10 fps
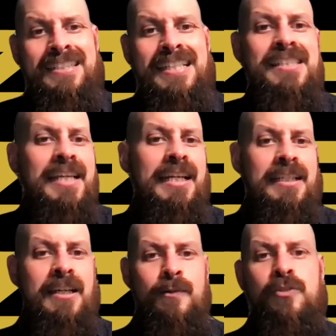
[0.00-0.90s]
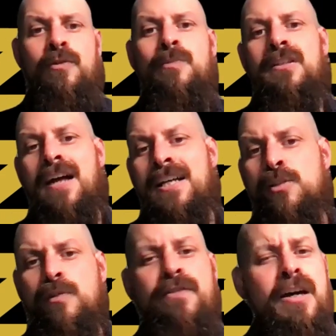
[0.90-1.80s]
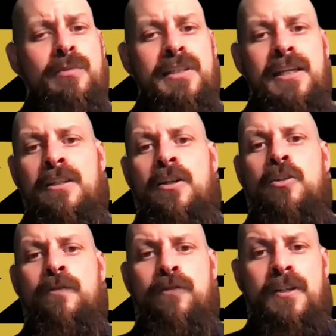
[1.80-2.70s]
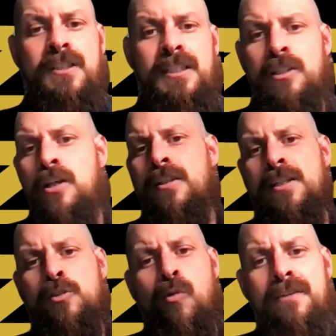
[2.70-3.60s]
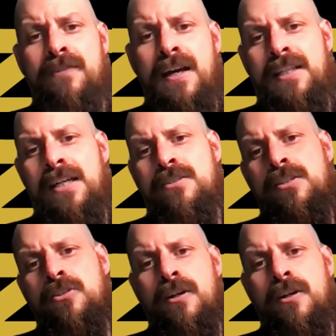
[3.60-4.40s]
This data comes from the clients we've helped get funding at $25,000,